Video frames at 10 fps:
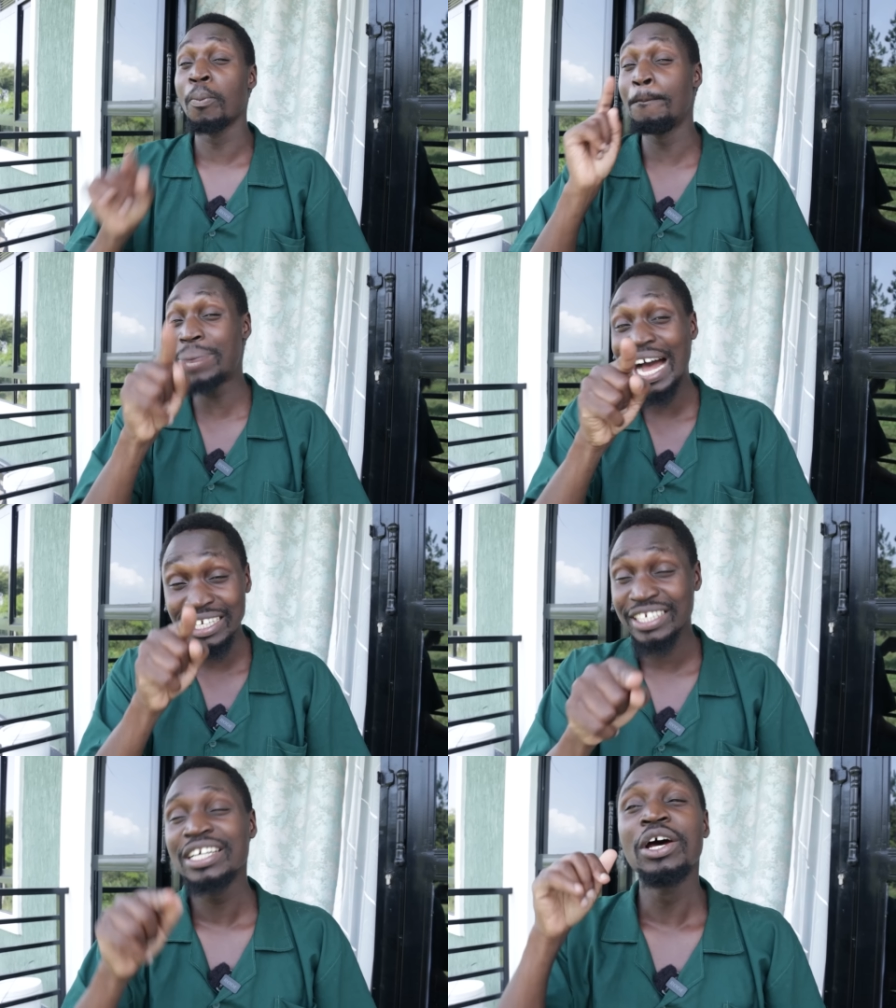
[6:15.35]

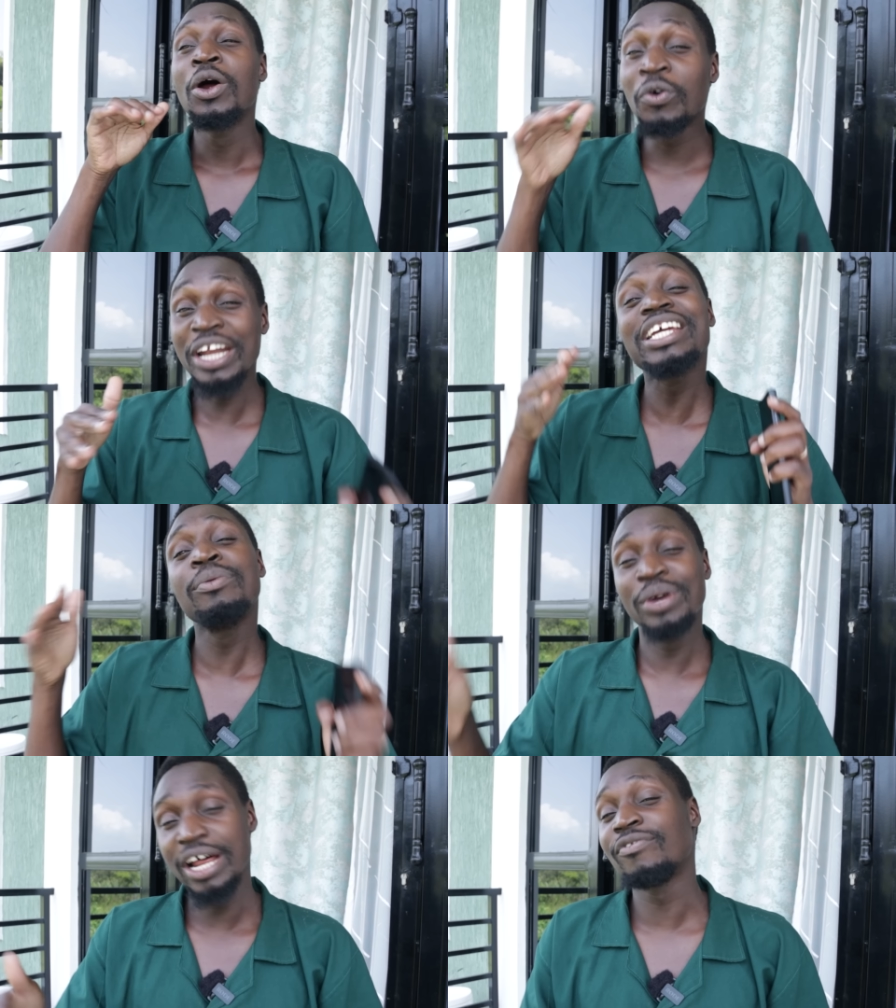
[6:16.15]
But running
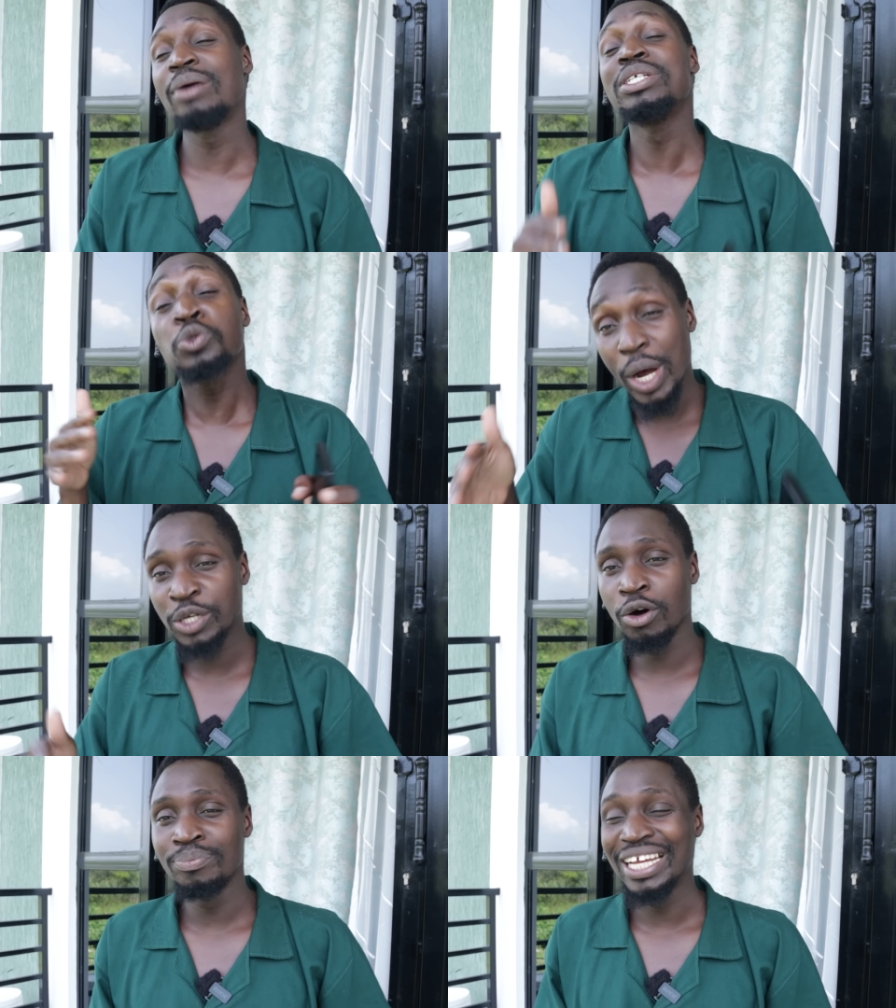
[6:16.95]
a breeder farm is
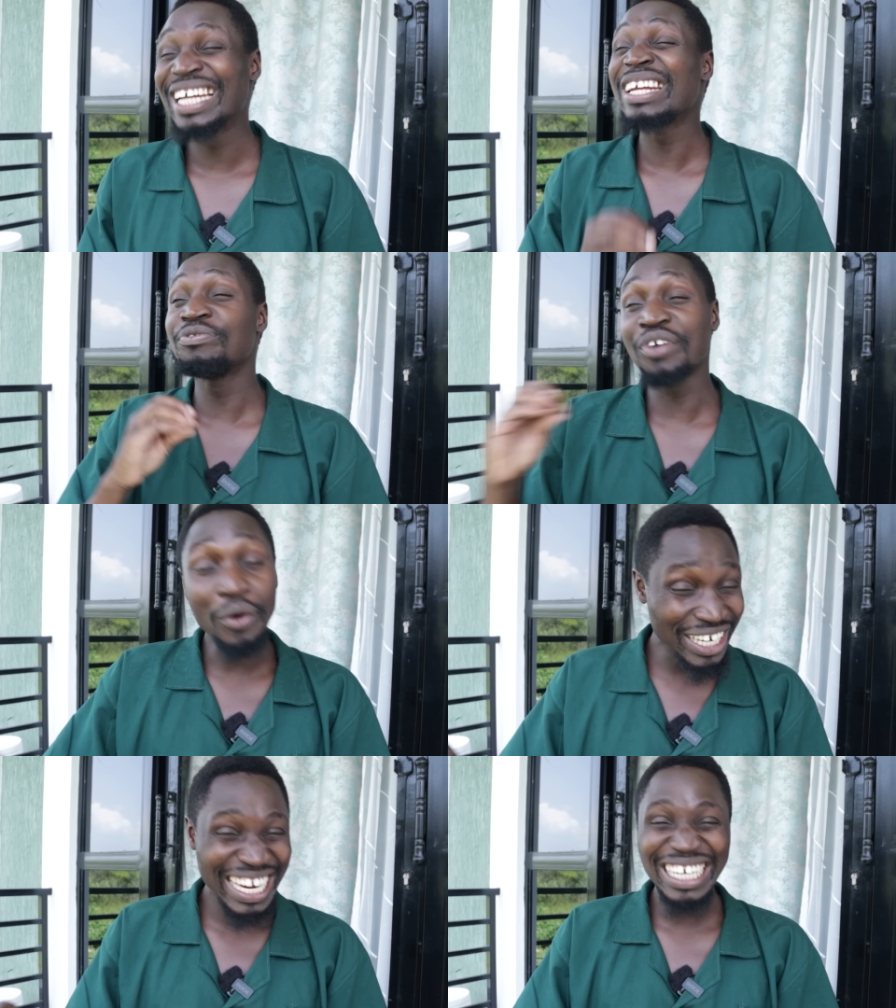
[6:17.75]
quite complicated,
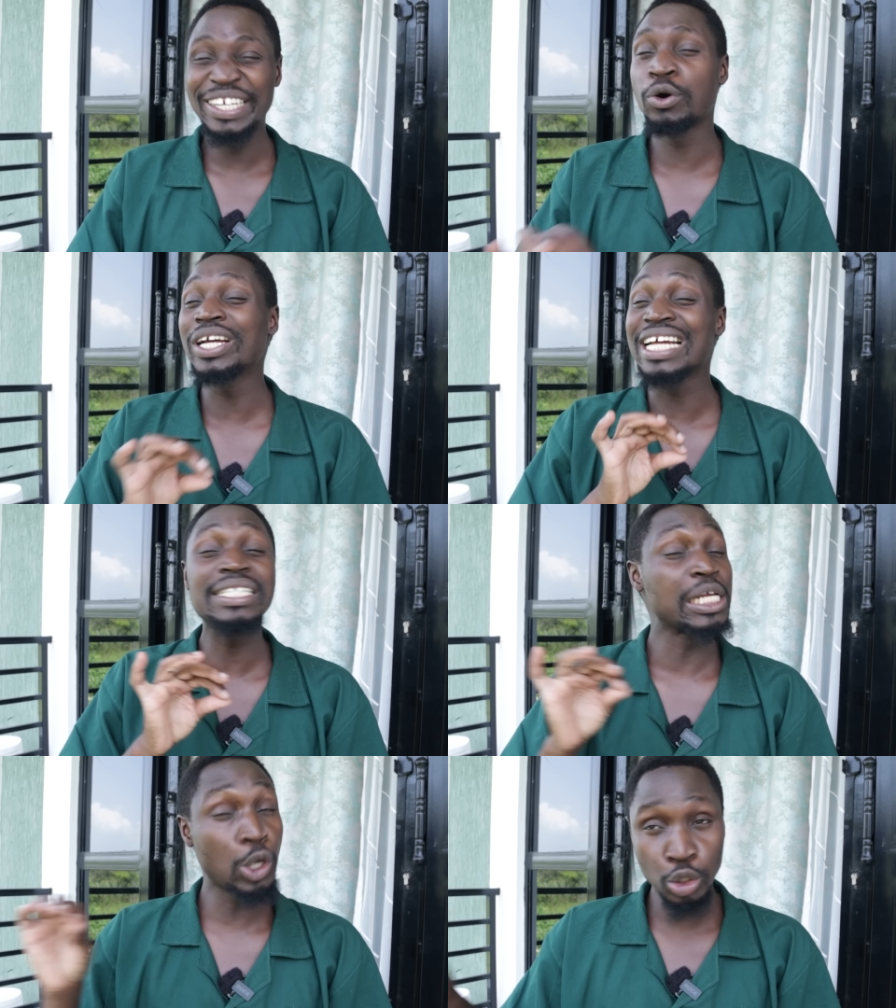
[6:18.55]
very technical, it
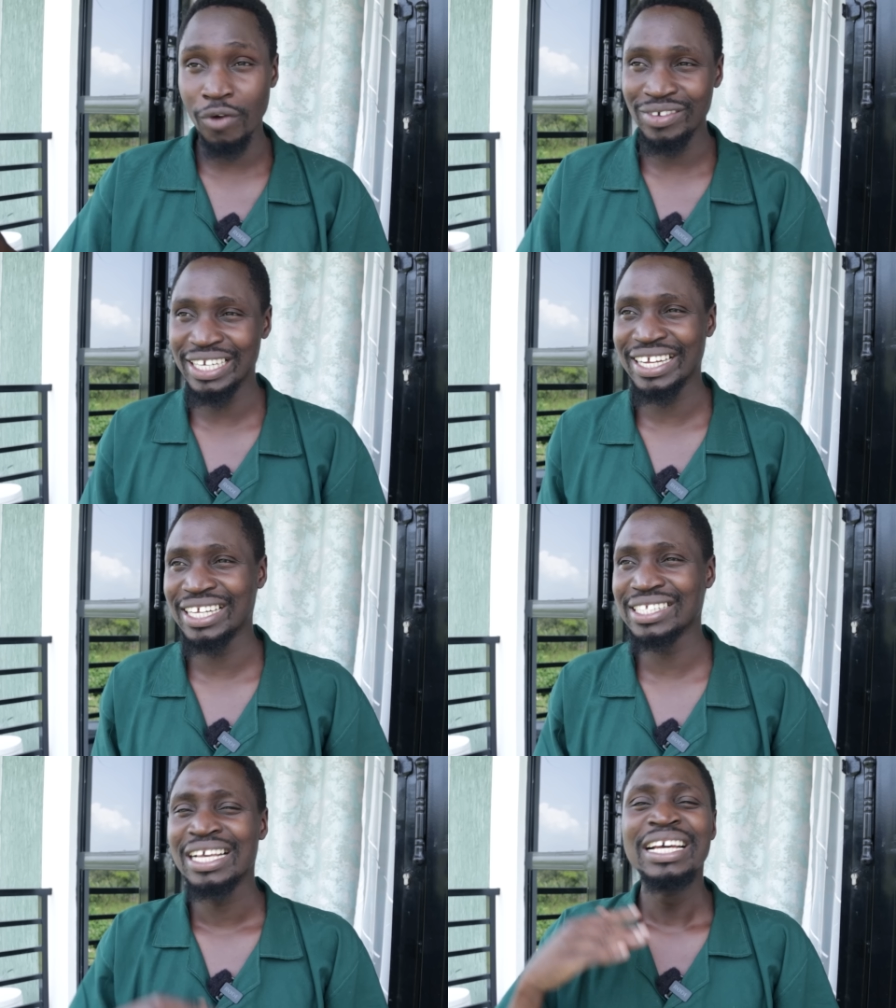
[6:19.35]
has a lot of
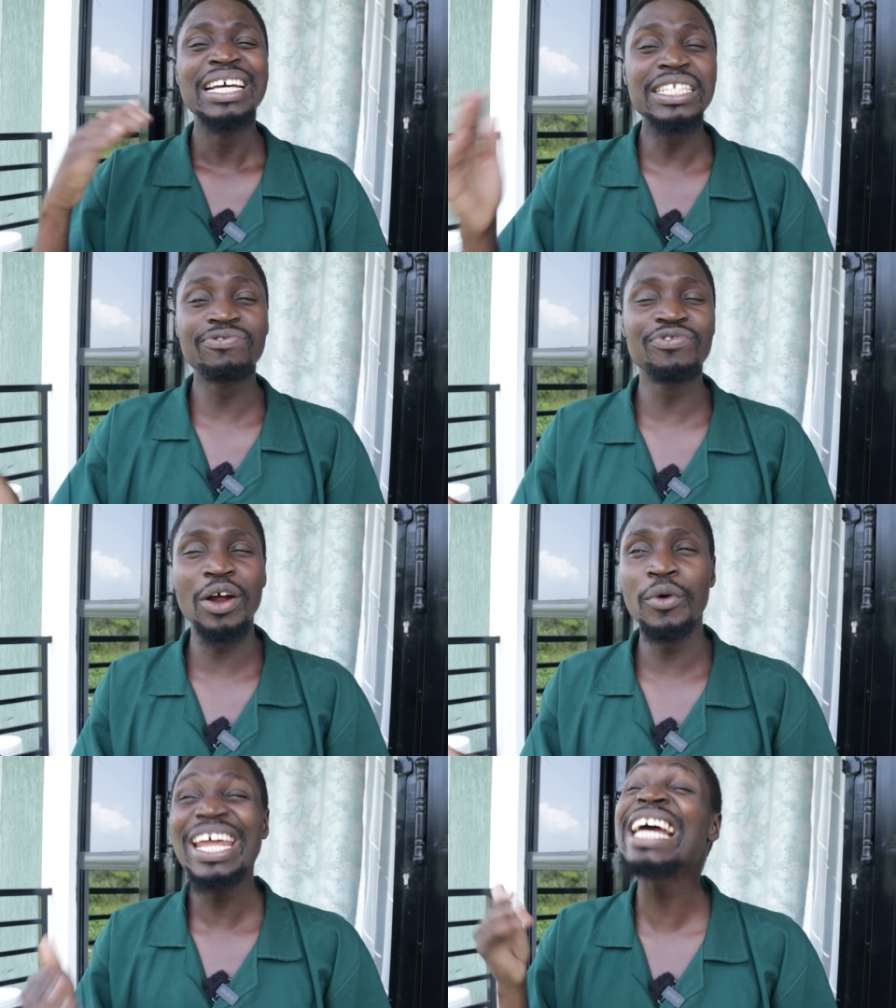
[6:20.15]
details, it's
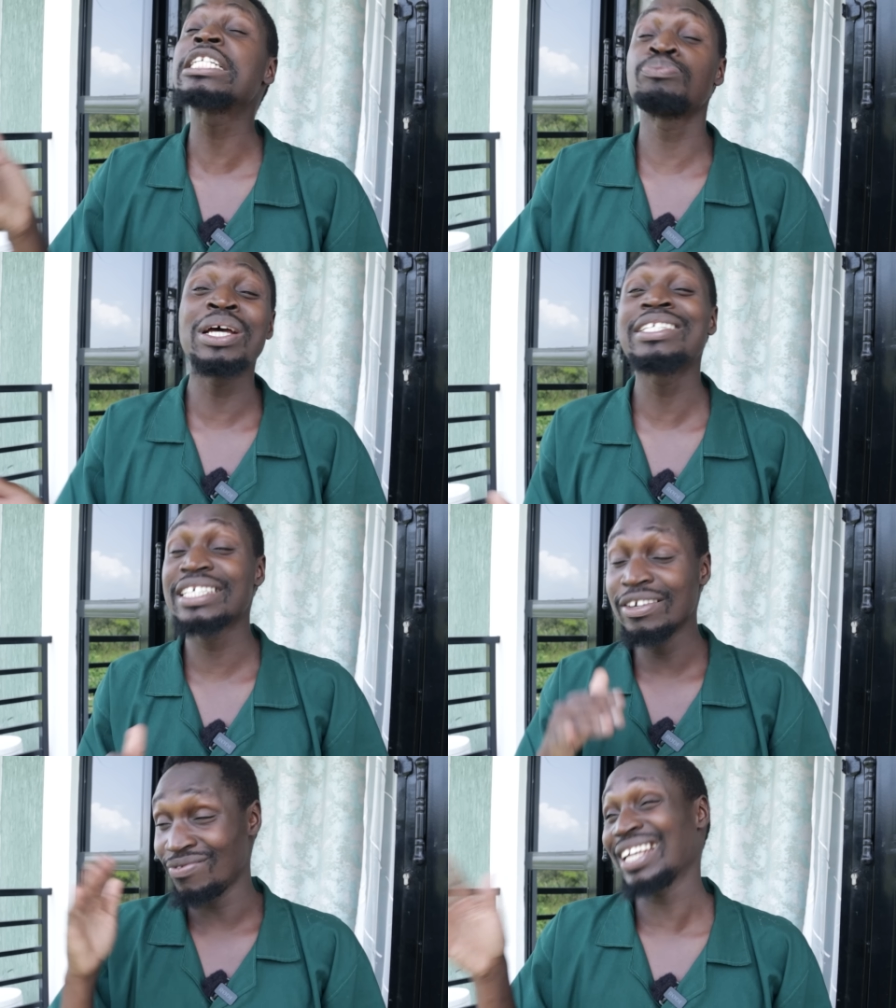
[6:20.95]
very
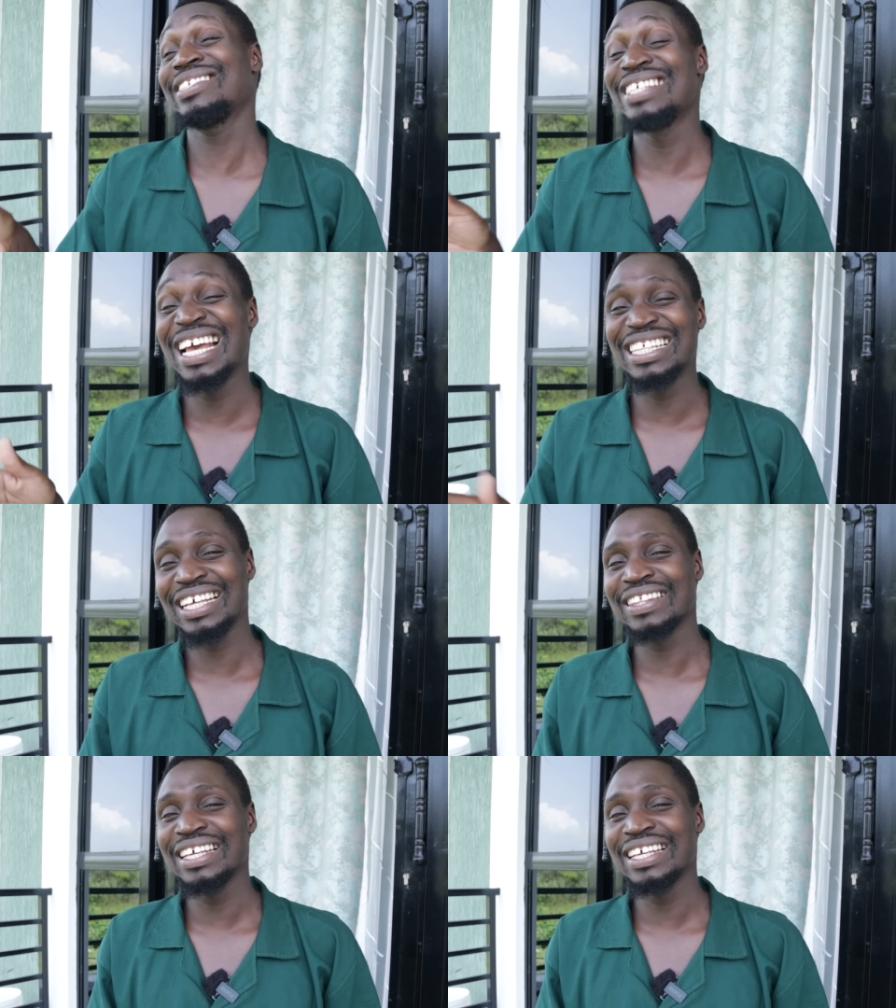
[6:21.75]
expensive, that's the other